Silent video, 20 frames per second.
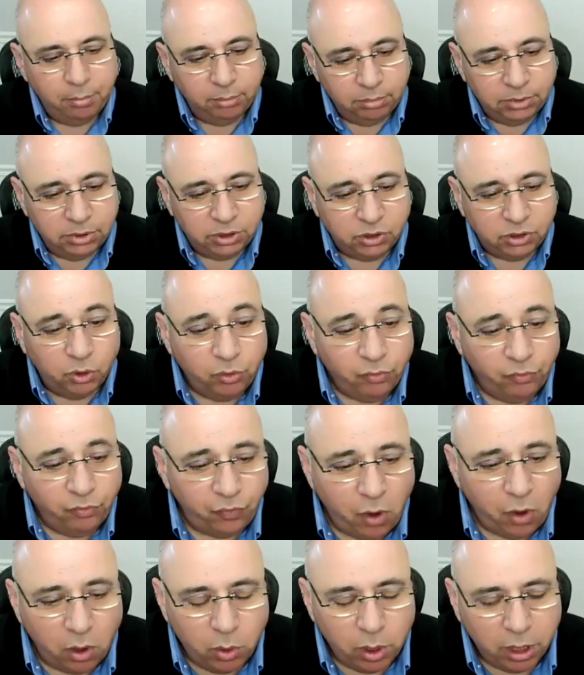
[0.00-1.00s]
Sort of
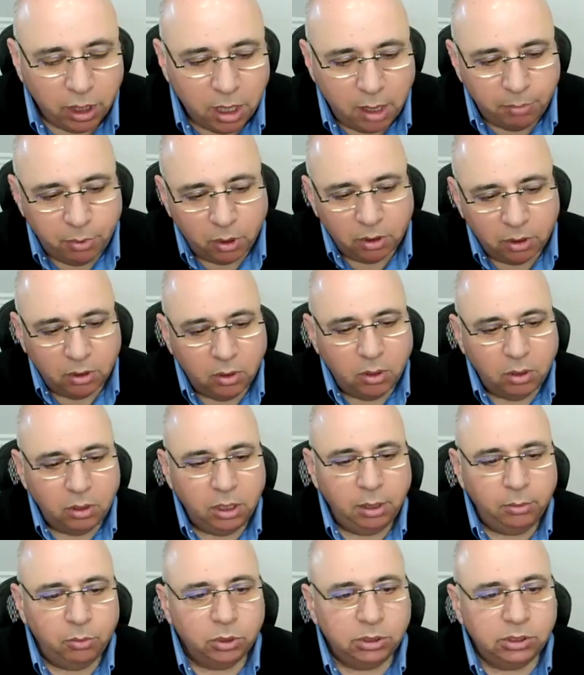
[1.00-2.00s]
following up on
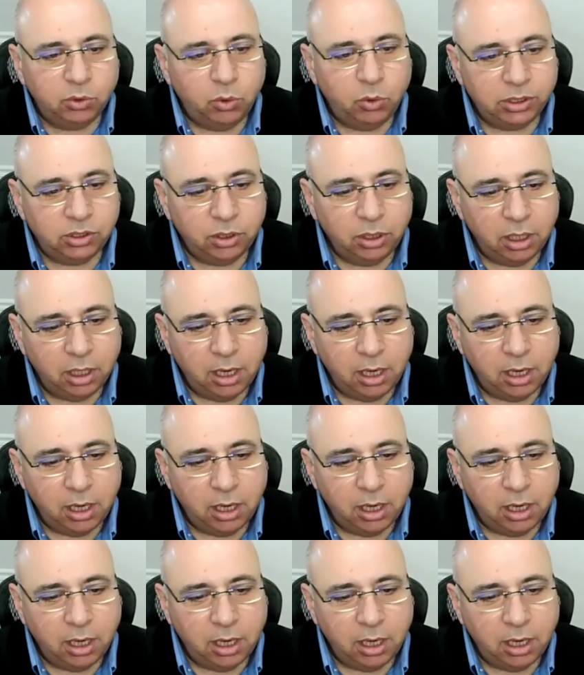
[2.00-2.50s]
Nimrod's question,